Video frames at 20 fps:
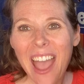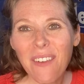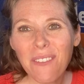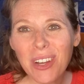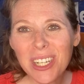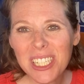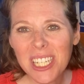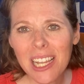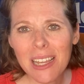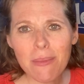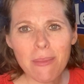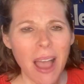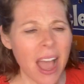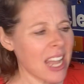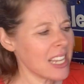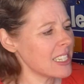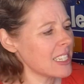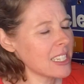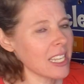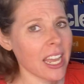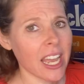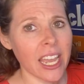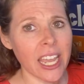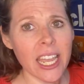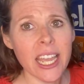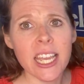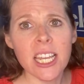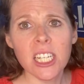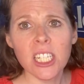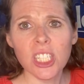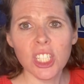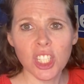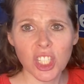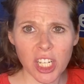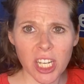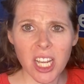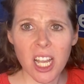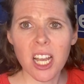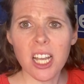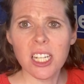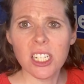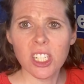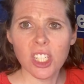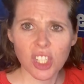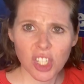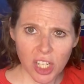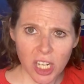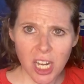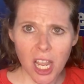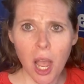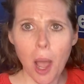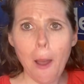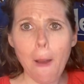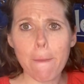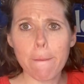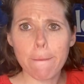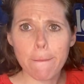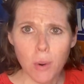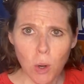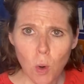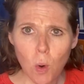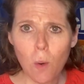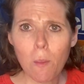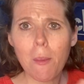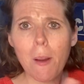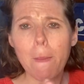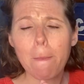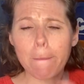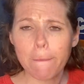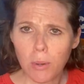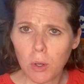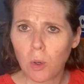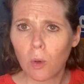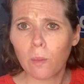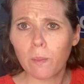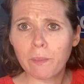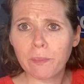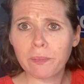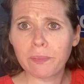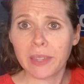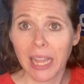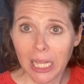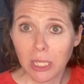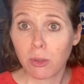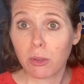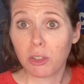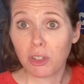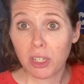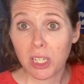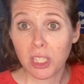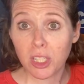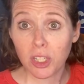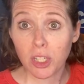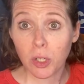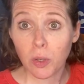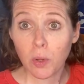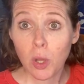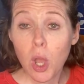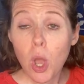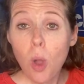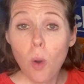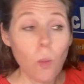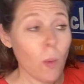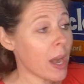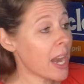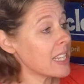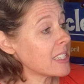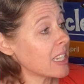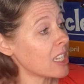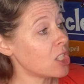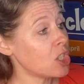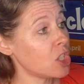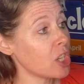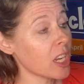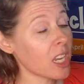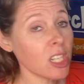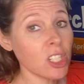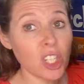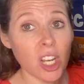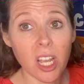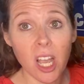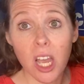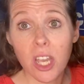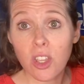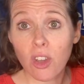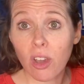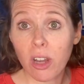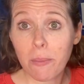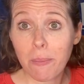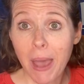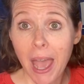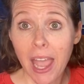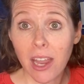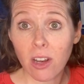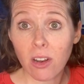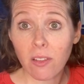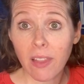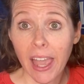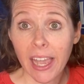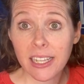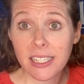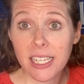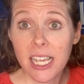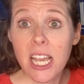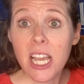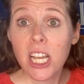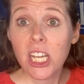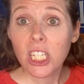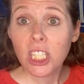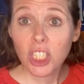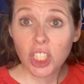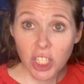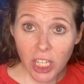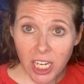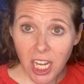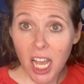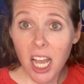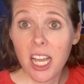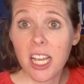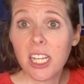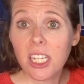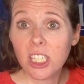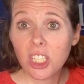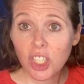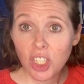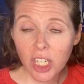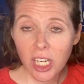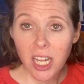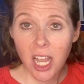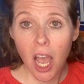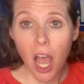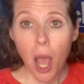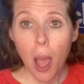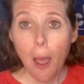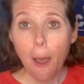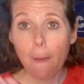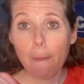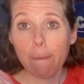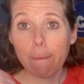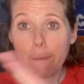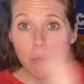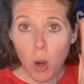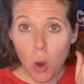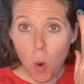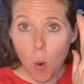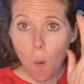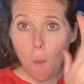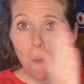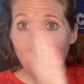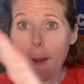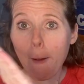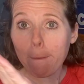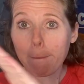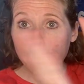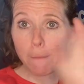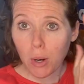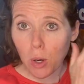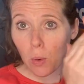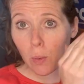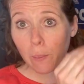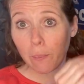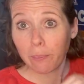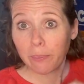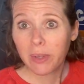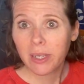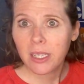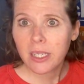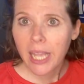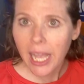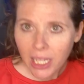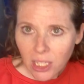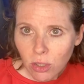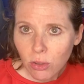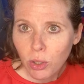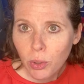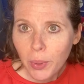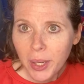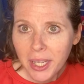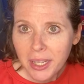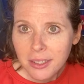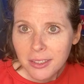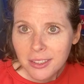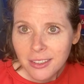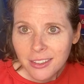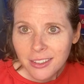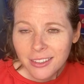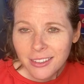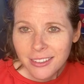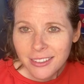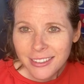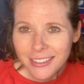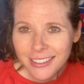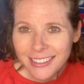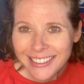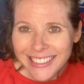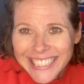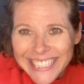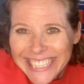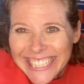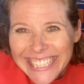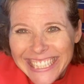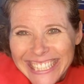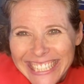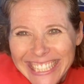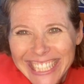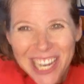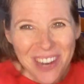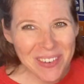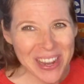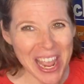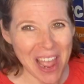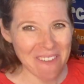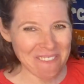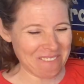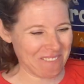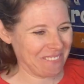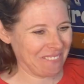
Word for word: Every time I say chicka, chicka, boom, boom, that's what you need to do. When I say chicka, chicka, you're gonna pat your legs. Chicka, chicka, boom, boom. Can you do it? Here we go.